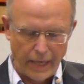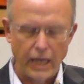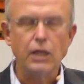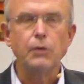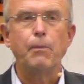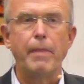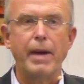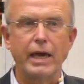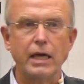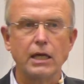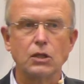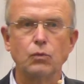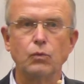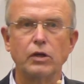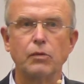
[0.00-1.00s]
and back
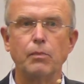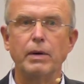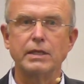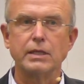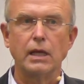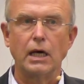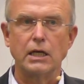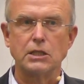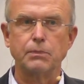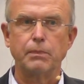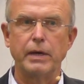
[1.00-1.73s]
it with metallized